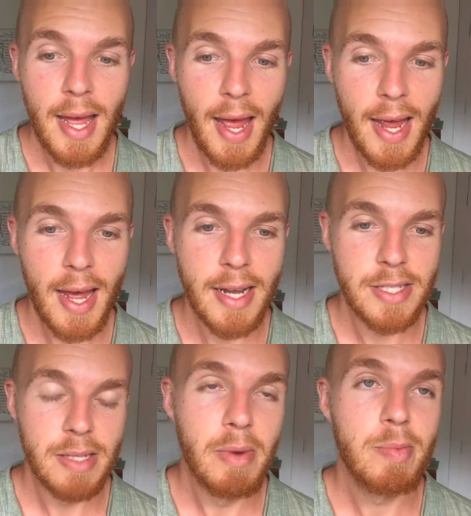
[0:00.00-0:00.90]
And
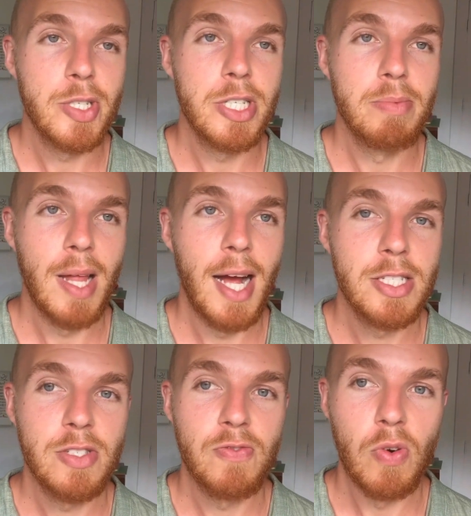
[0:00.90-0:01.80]
the membership
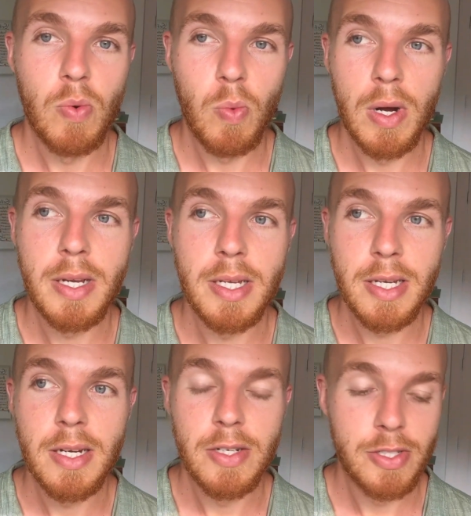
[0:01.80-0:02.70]
lasts for 1
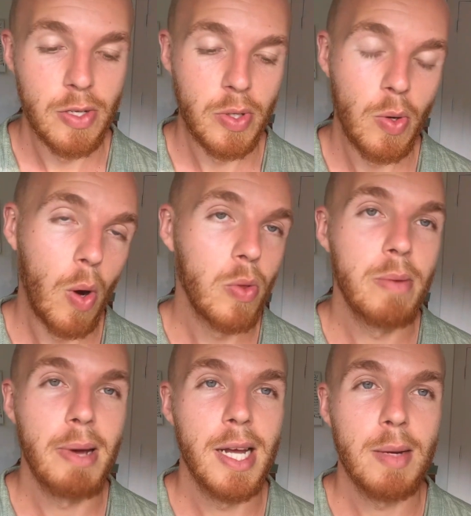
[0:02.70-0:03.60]
year. So you're only
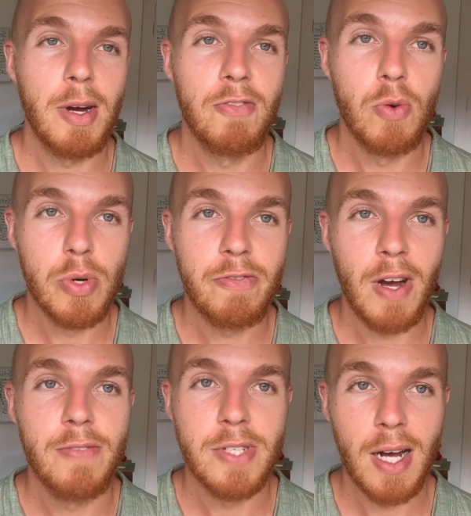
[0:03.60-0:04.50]
paying about
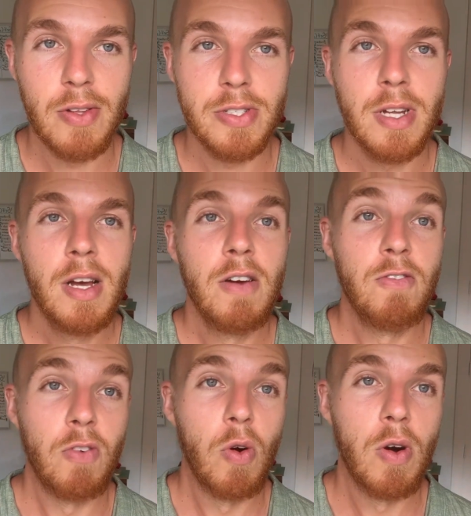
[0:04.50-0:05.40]
$45
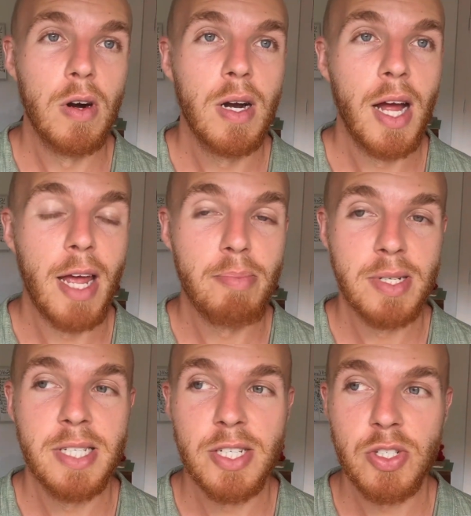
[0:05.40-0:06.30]
for a
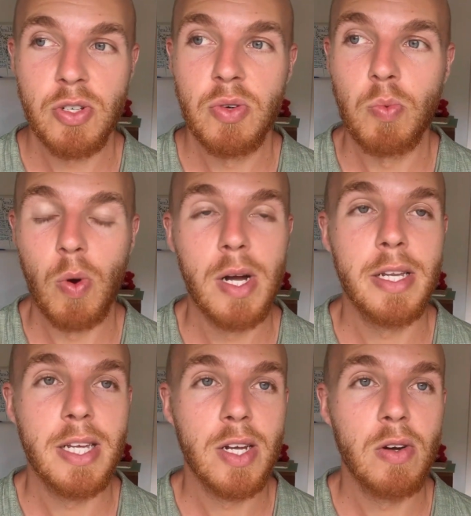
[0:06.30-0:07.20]
potential 1
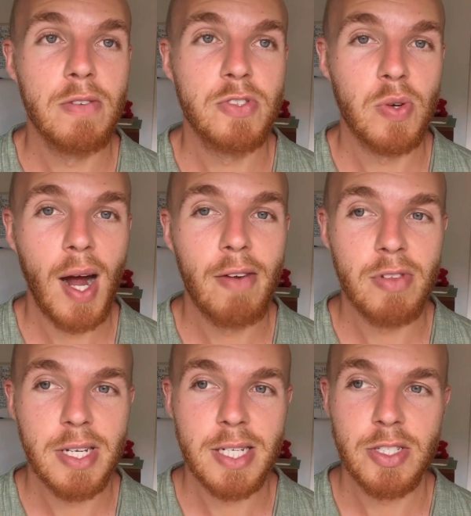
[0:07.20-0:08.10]
year of
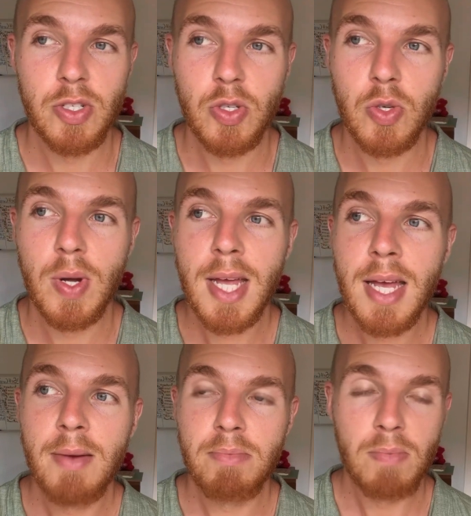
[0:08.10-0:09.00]
traveling to
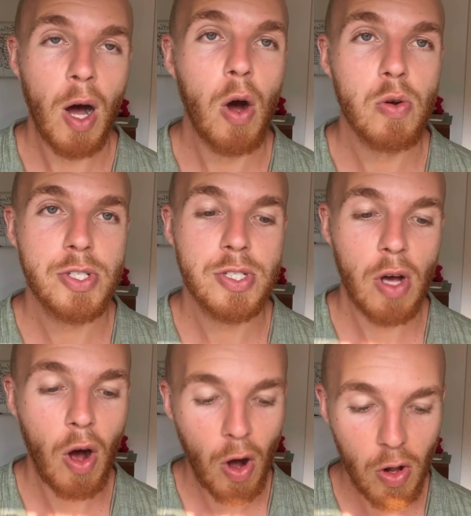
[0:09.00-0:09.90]
hosts
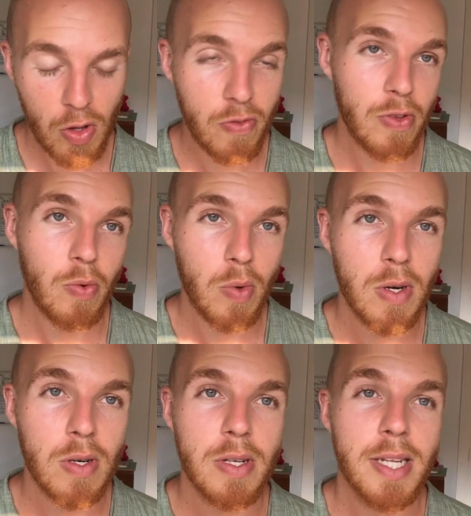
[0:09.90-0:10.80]
all over the
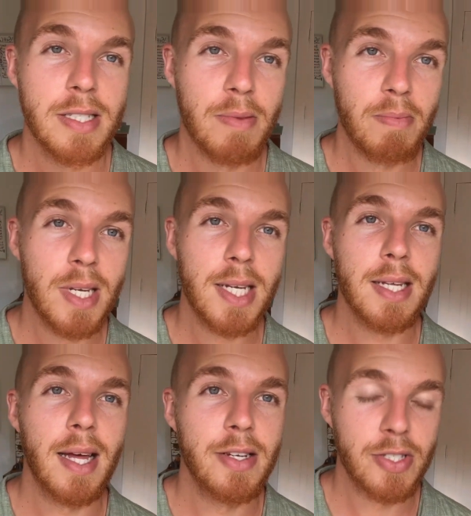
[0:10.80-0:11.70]
world. And to me,
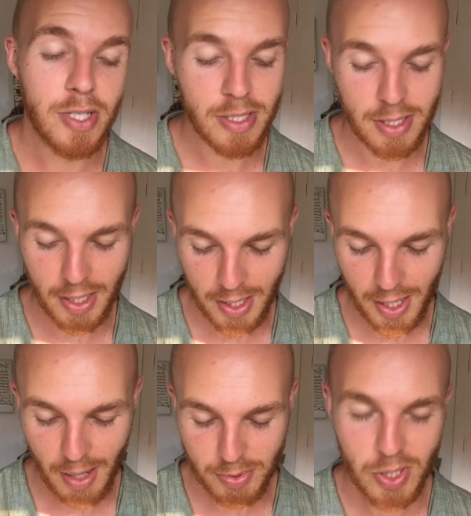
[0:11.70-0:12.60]
that is just an
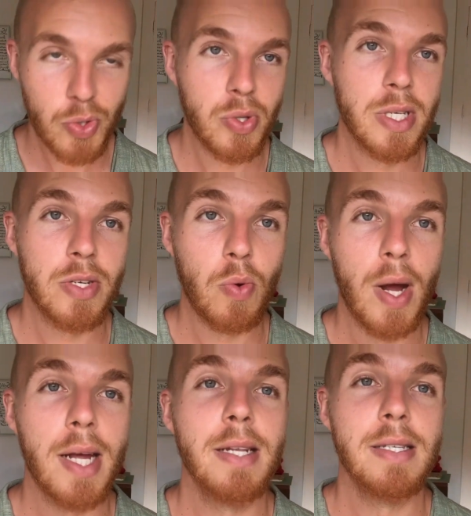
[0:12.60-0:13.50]
absolutely
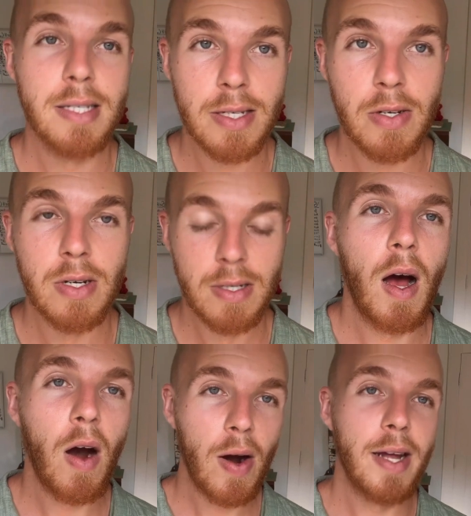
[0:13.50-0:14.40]
great deal.
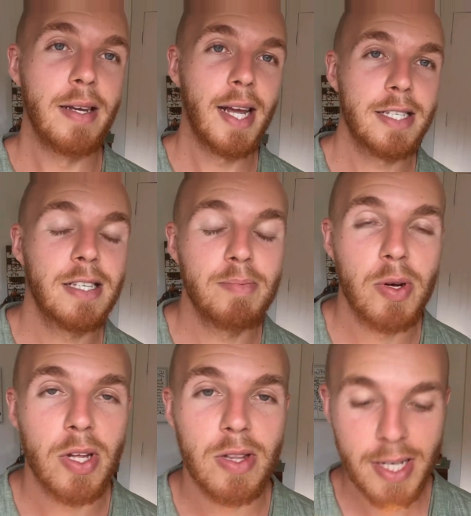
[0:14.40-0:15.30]
All right, next up on
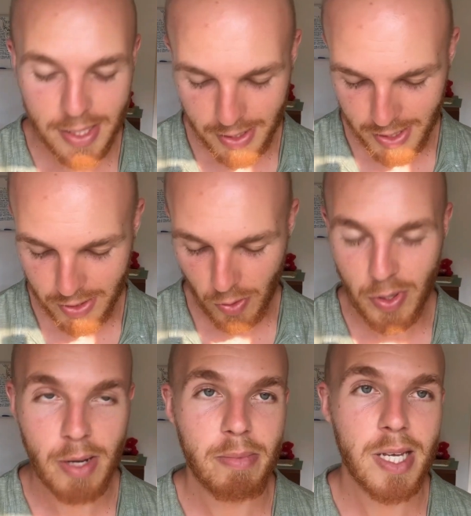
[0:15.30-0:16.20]
the list is
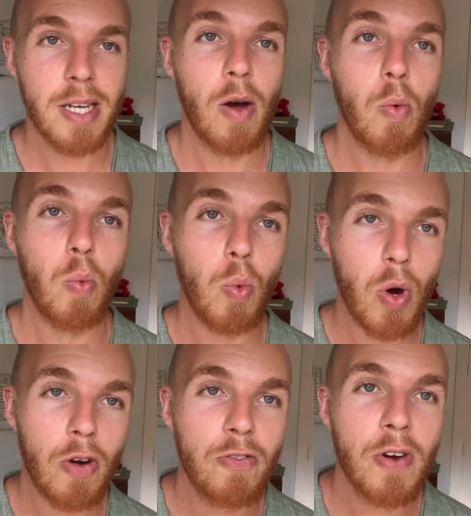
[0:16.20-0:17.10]
going to be
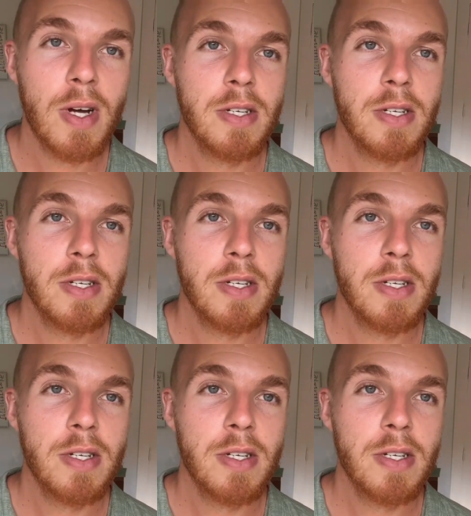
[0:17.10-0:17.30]
Woof.